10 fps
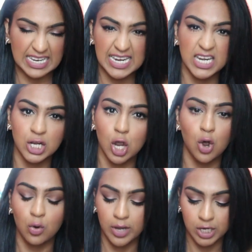
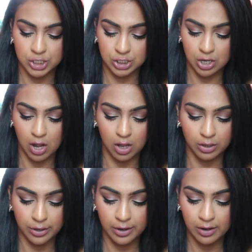indigo-ish
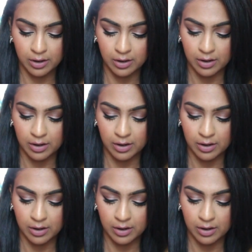color